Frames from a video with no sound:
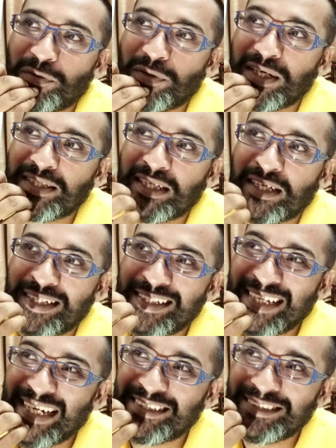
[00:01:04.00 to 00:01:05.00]
was uh,
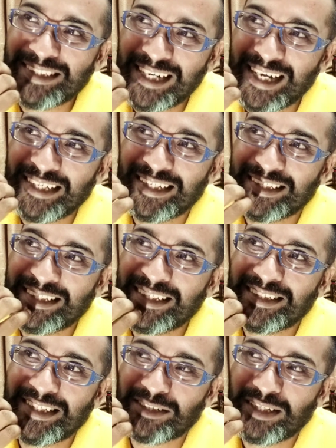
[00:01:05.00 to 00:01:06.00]
dates delight I think
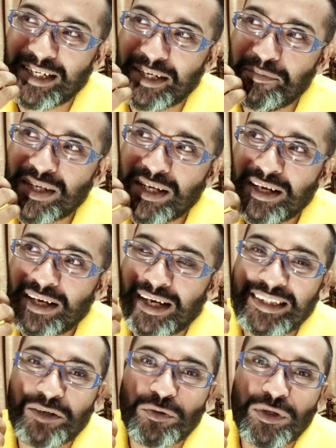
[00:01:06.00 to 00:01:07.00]
that's the name and
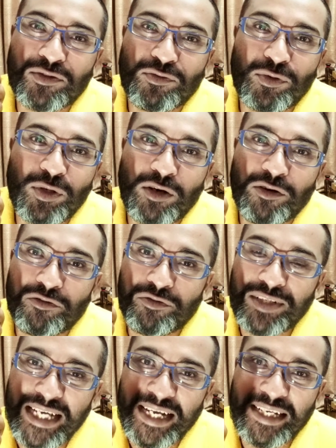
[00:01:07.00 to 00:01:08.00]
that was full of
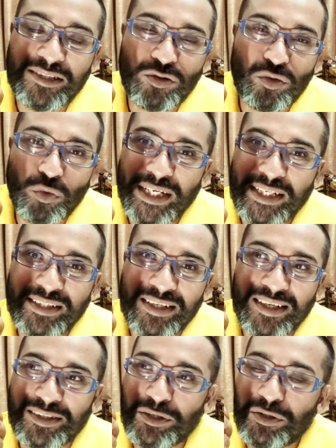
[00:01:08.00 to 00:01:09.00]
date
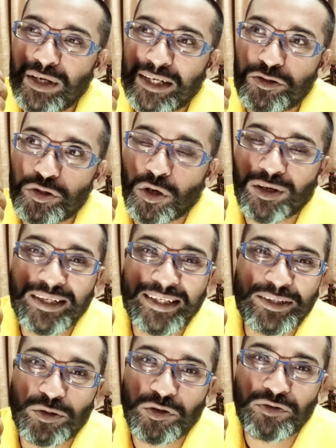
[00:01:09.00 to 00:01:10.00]
sweetness you know like
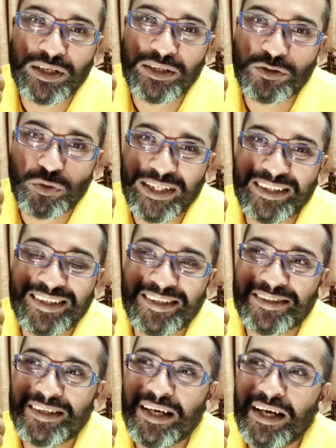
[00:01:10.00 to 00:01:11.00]
chocolatey sort of a
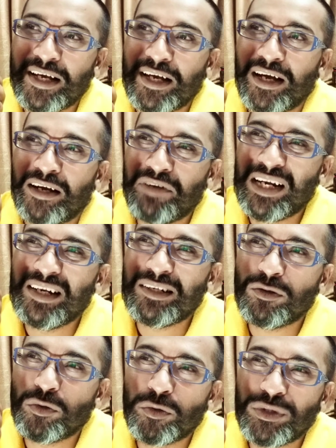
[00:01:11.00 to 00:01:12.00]
sweetness uh, very
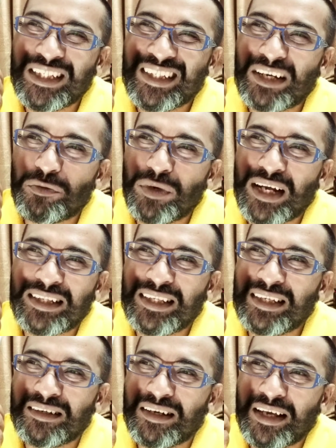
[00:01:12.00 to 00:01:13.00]
little oud in that one I
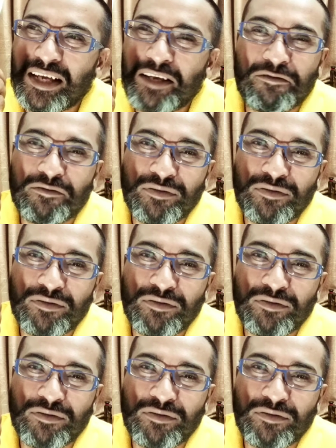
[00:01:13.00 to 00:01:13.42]
think if